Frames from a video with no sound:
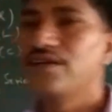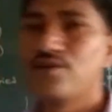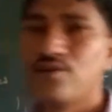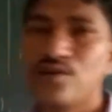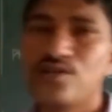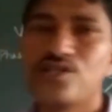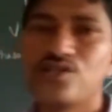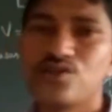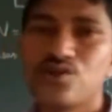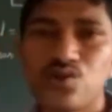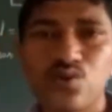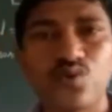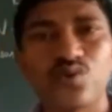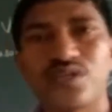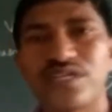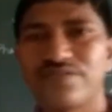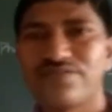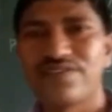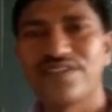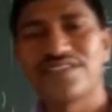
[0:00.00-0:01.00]
we have got
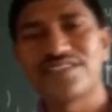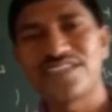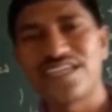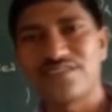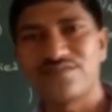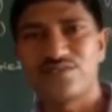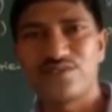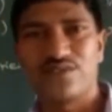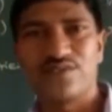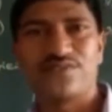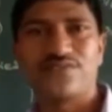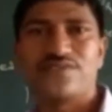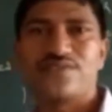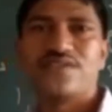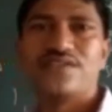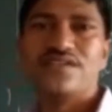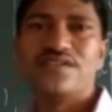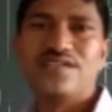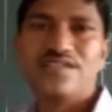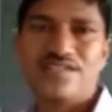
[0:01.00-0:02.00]
two different types of
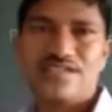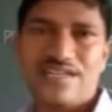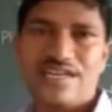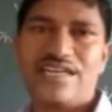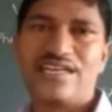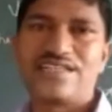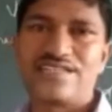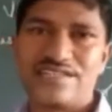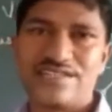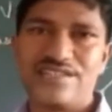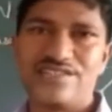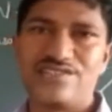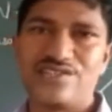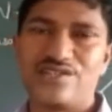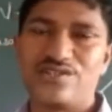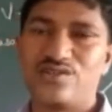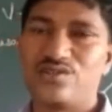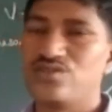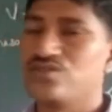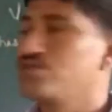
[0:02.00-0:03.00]
electrical
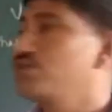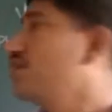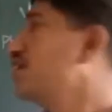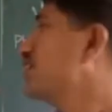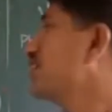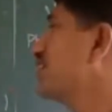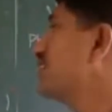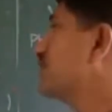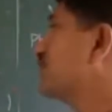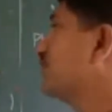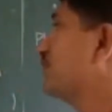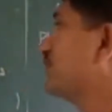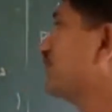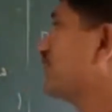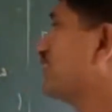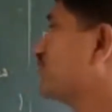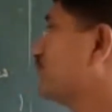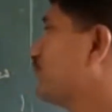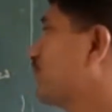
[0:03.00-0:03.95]
circuits. One is with